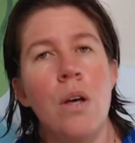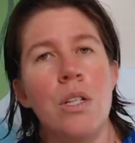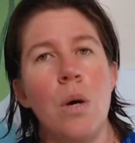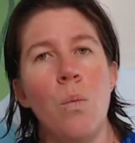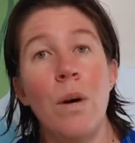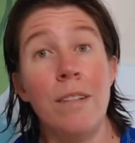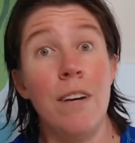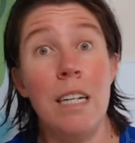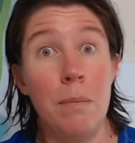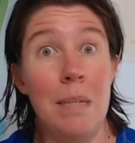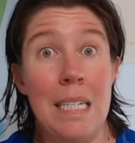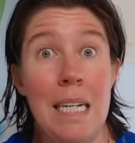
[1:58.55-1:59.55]
So what
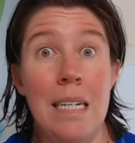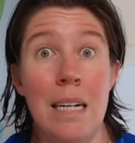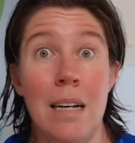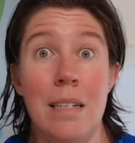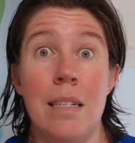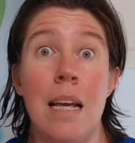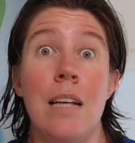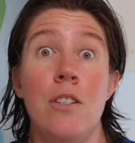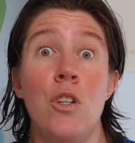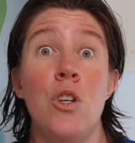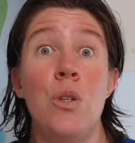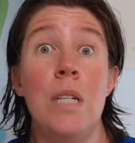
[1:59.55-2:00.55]
vitamin D does
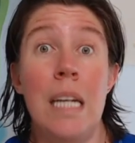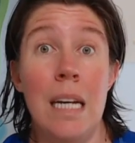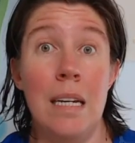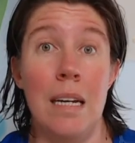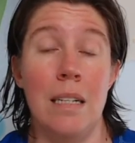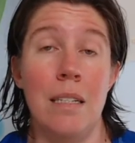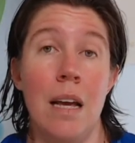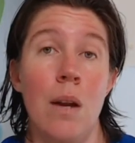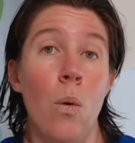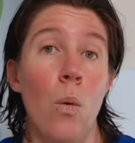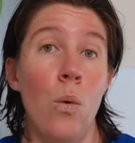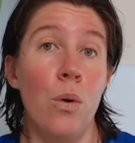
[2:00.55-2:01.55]
is you need it
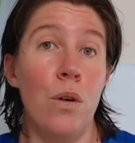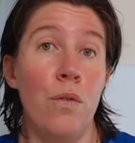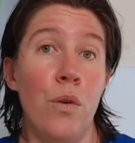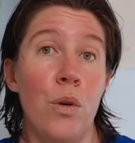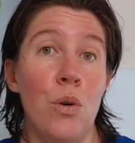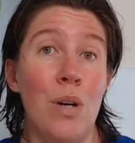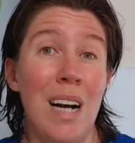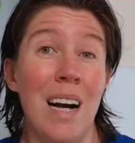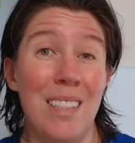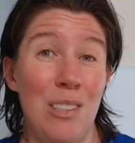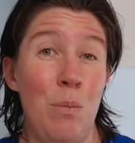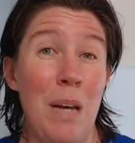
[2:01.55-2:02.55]
in order for your gut to be